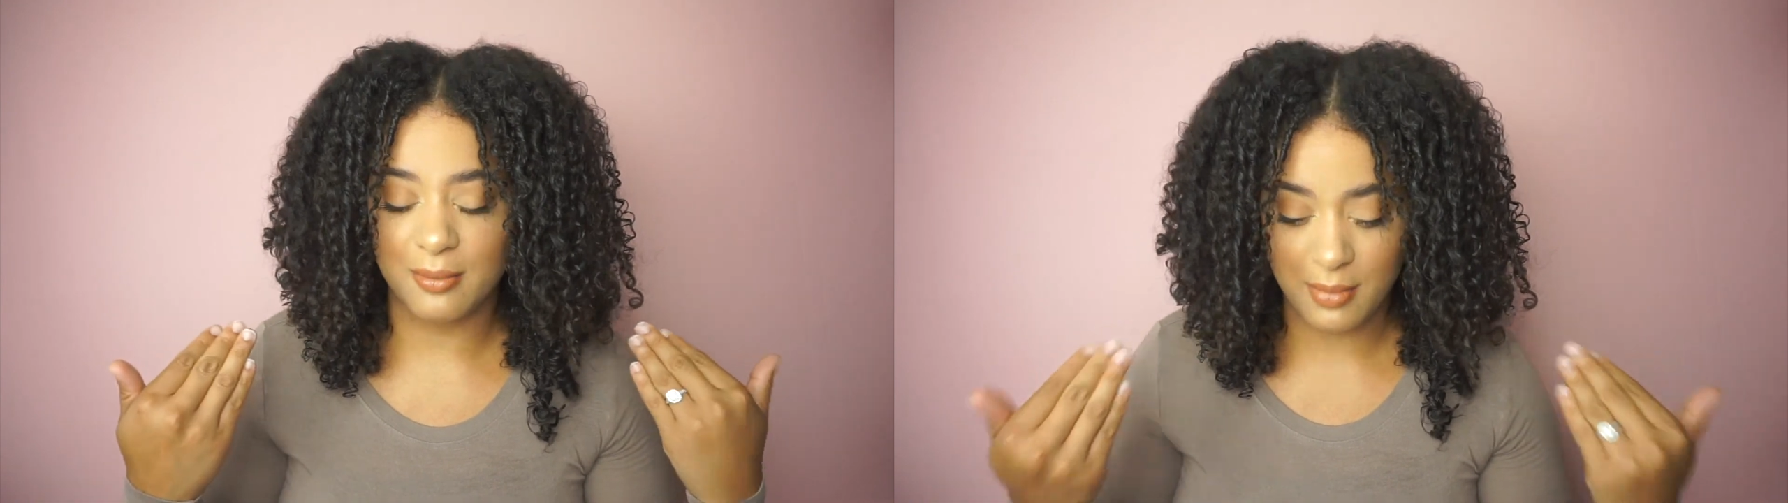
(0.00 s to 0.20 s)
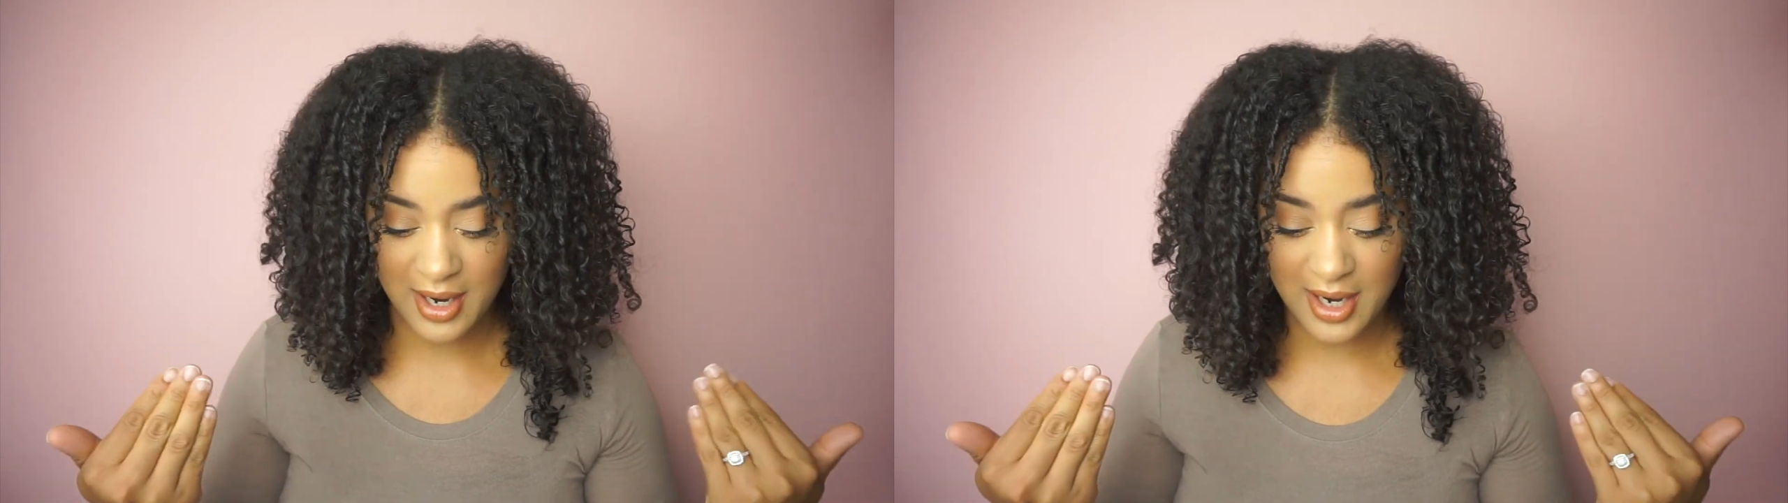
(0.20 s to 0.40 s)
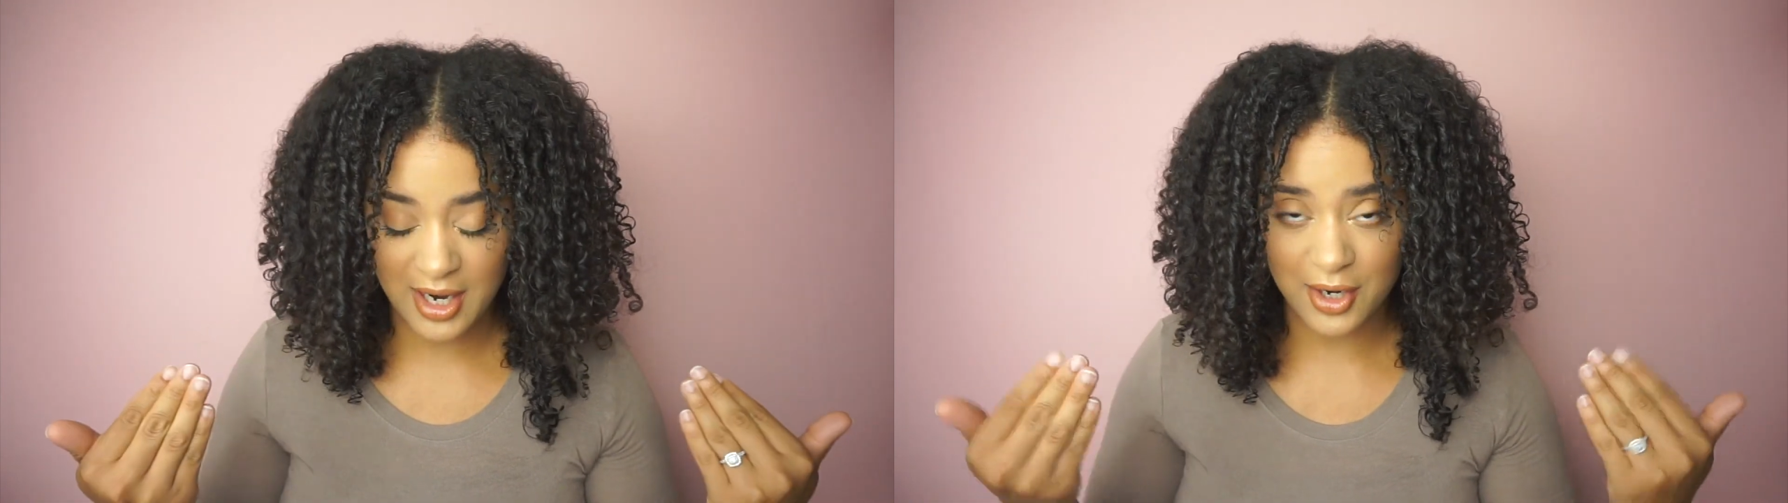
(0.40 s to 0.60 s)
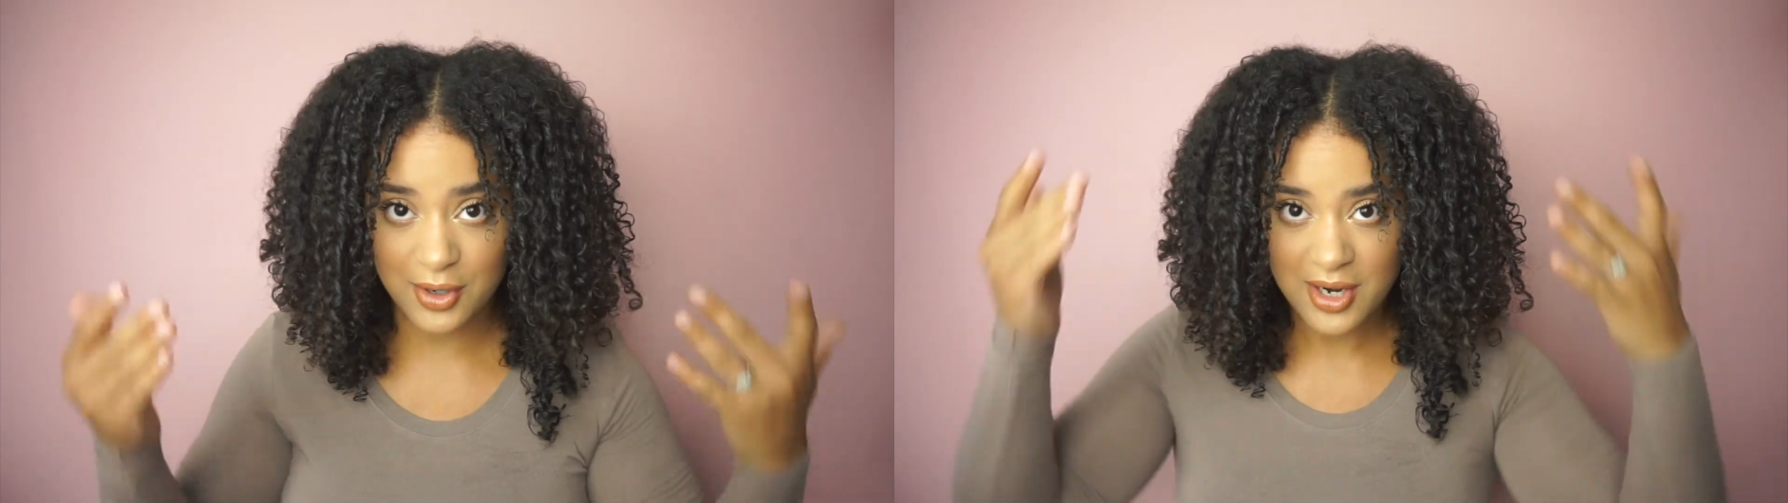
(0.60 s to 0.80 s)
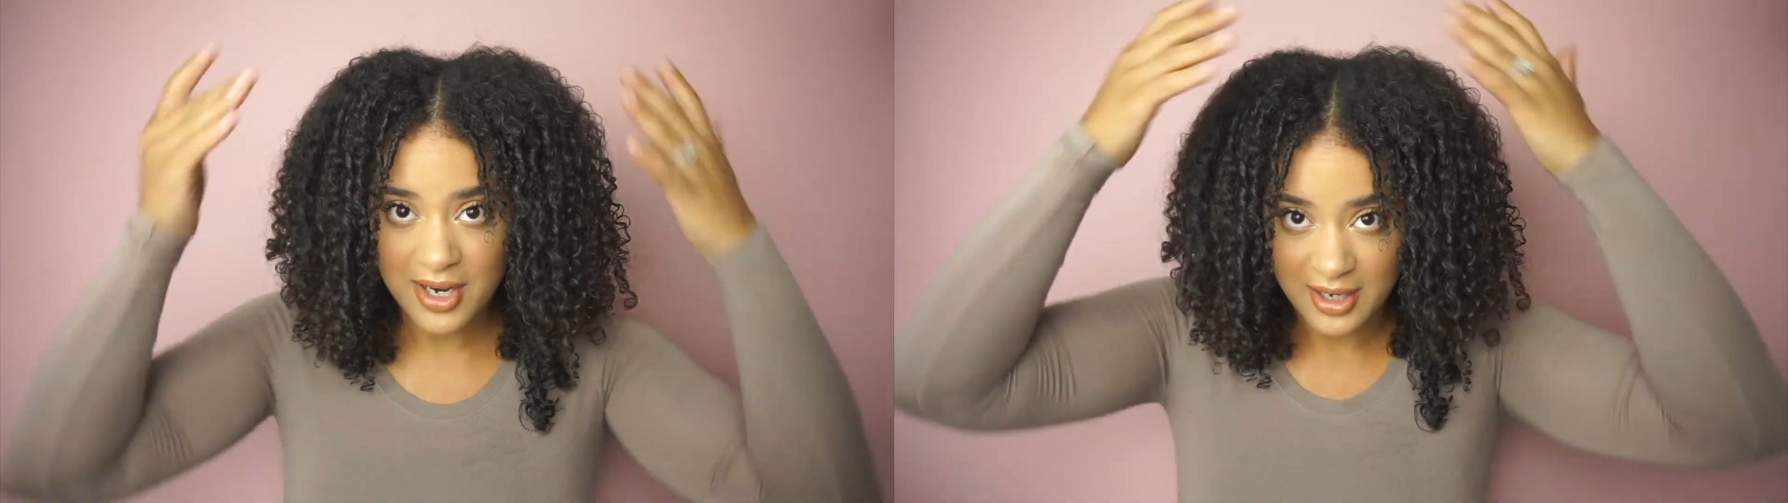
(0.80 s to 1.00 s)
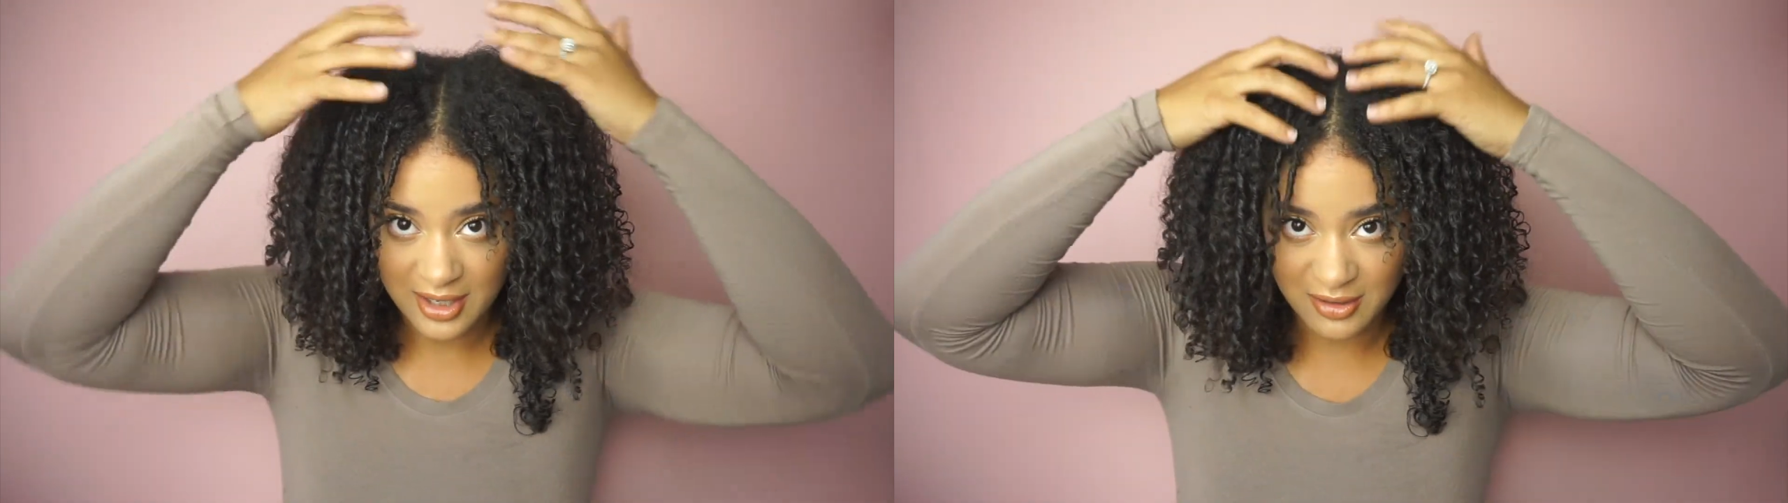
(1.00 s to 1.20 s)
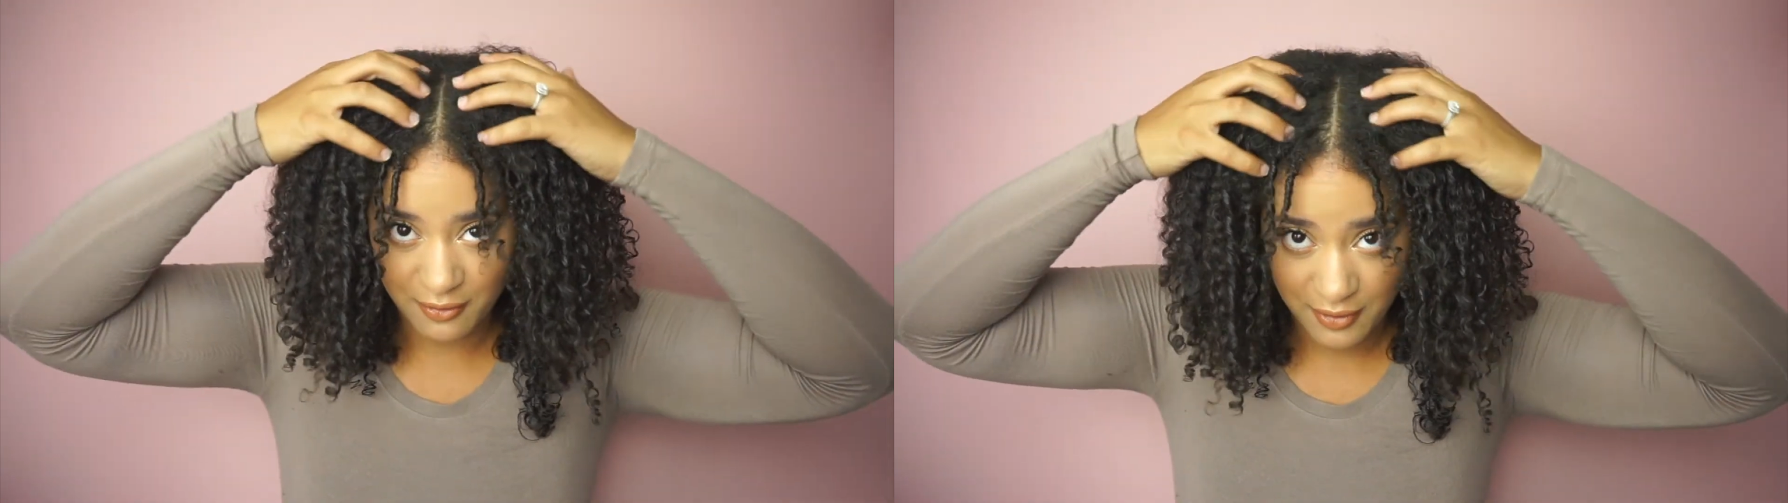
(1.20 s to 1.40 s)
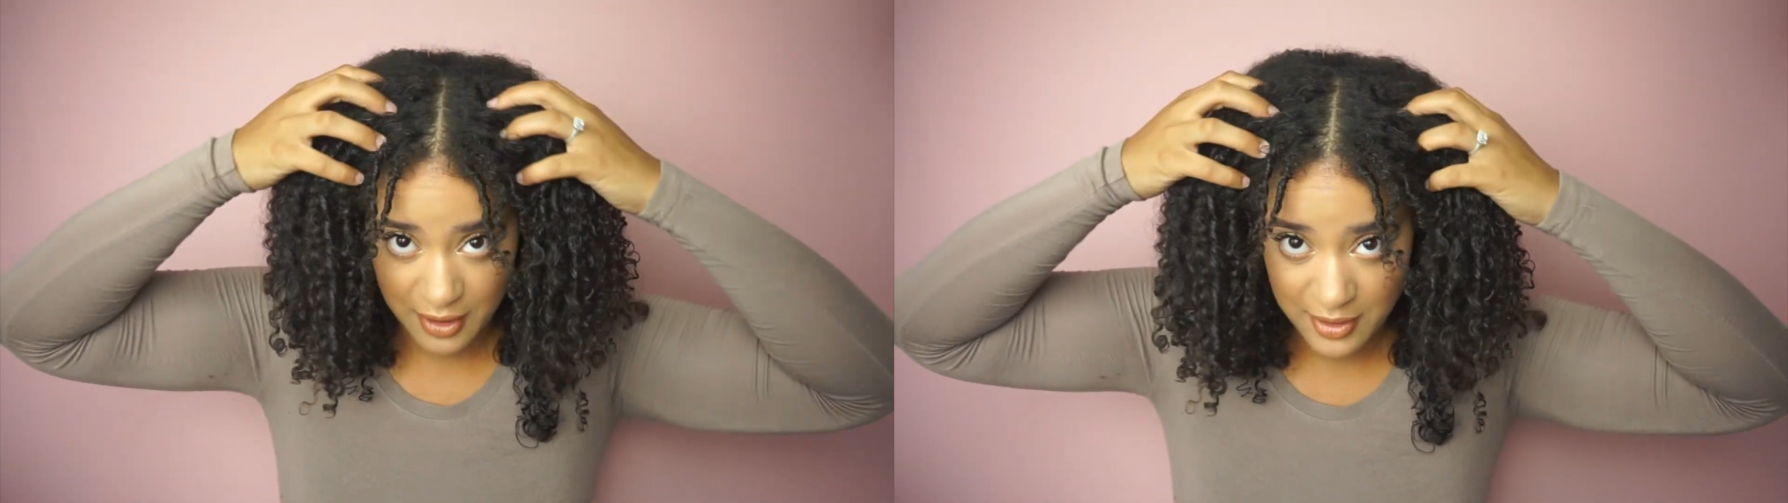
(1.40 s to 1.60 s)
my hair is
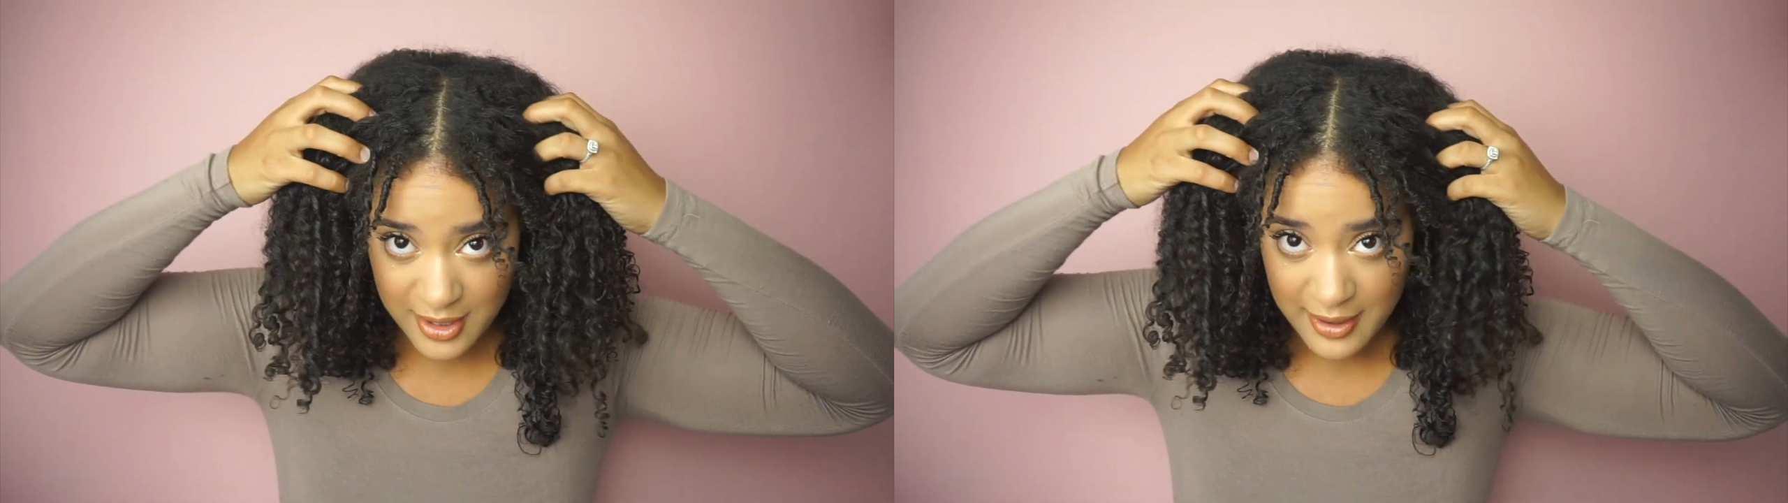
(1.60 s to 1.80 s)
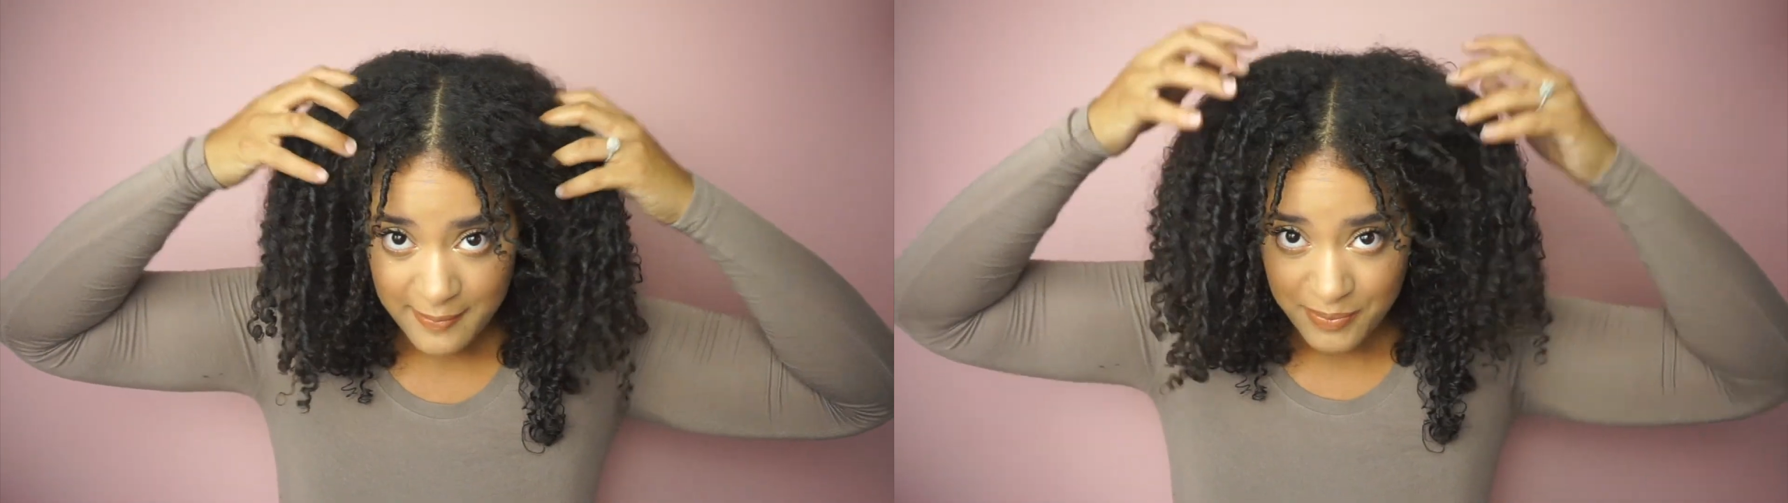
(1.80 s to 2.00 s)
very,